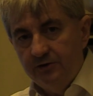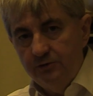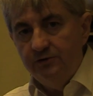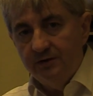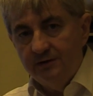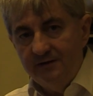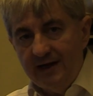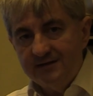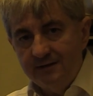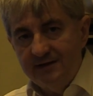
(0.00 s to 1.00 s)

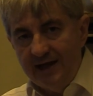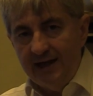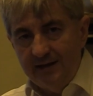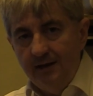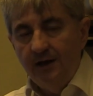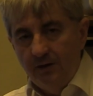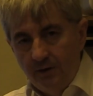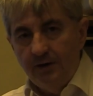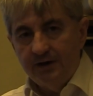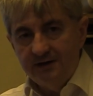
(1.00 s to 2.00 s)
doesn't tell
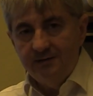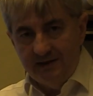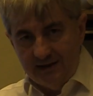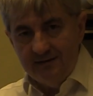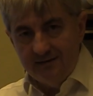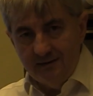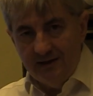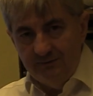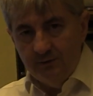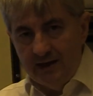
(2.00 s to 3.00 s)
her that
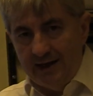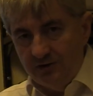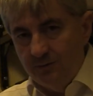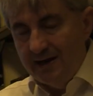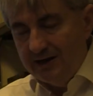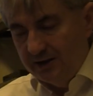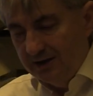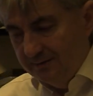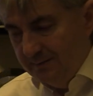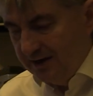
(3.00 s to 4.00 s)
he would like to
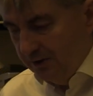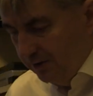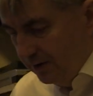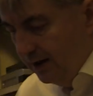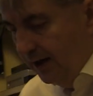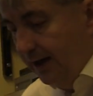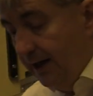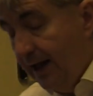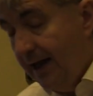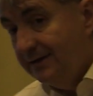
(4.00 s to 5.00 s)
marry her,
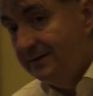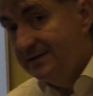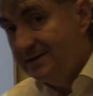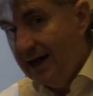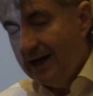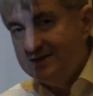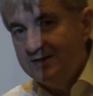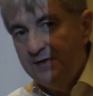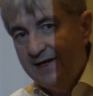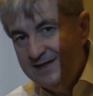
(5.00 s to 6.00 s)
and starts
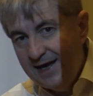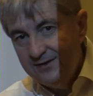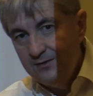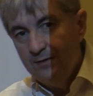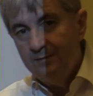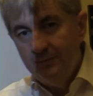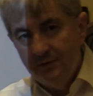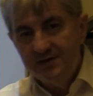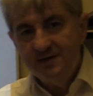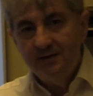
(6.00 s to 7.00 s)
to attack the
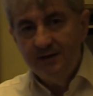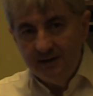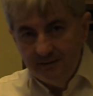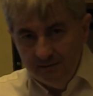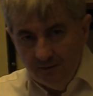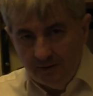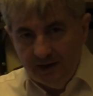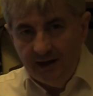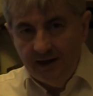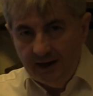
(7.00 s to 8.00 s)
person that,
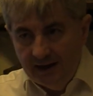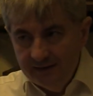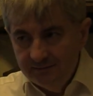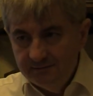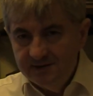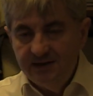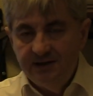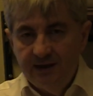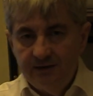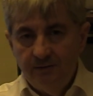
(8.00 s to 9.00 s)
okay, I see
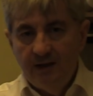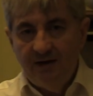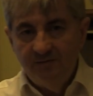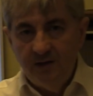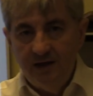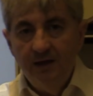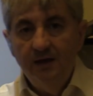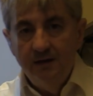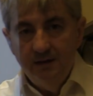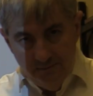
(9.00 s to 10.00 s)
that you love me,
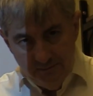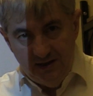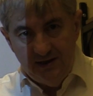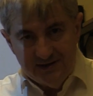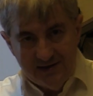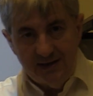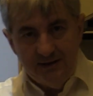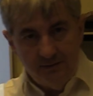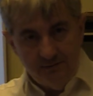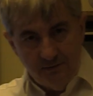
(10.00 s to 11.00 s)
please tell
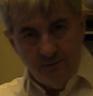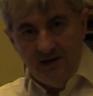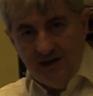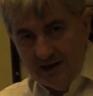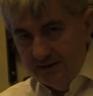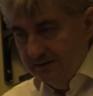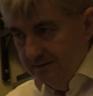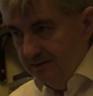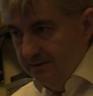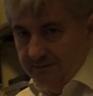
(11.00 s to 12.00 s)
it to me
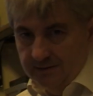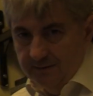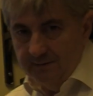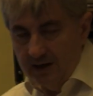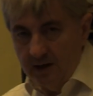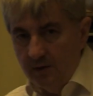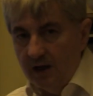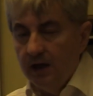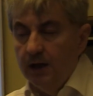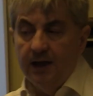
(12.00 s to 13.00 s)
and marry
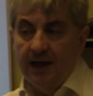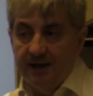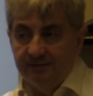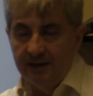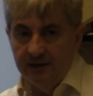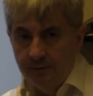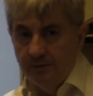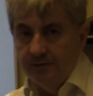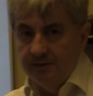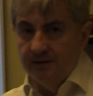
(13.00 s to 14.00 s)
me. And when
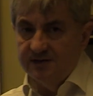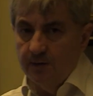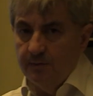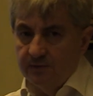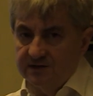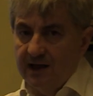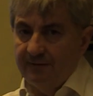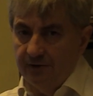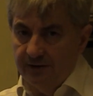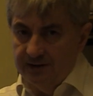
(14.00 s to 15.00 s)
the supposed
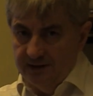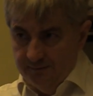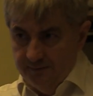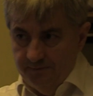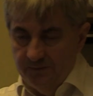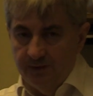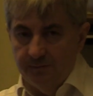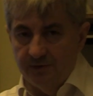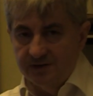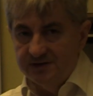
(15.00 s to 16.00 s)
lover, the
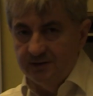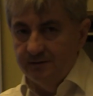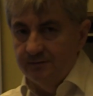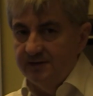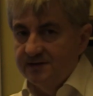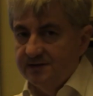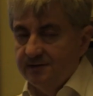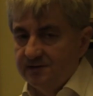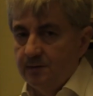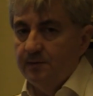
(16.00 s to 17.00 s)
person who is
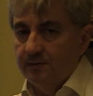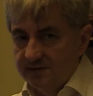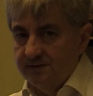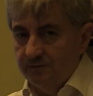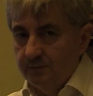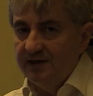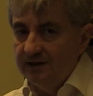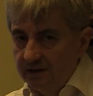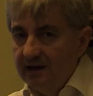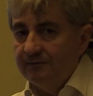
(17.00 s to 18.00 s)
supposed to be
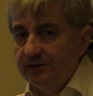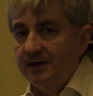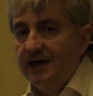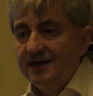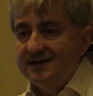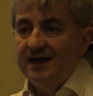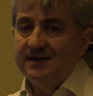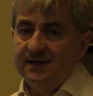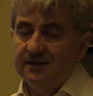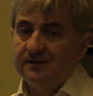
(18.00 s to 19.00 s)
the lover,
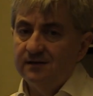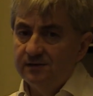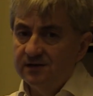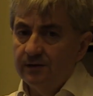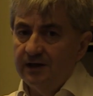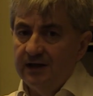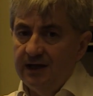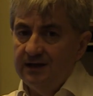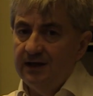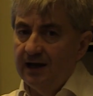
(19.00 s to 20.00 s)
says that, sorry
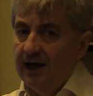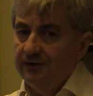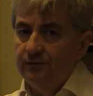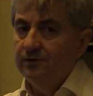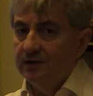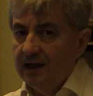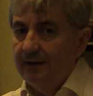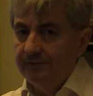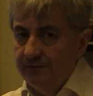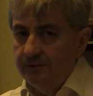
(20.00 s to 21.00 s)
lady, I do not
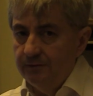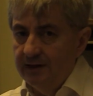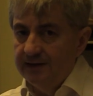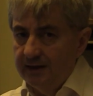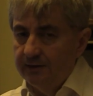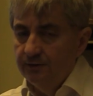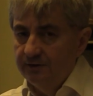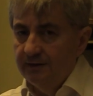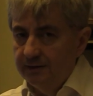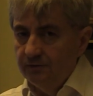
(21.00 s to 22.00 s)
love you and I
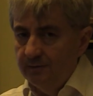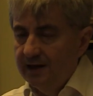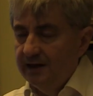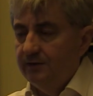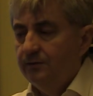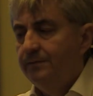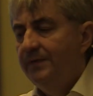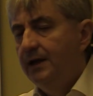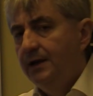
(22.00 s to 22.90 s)
don't want to marry you,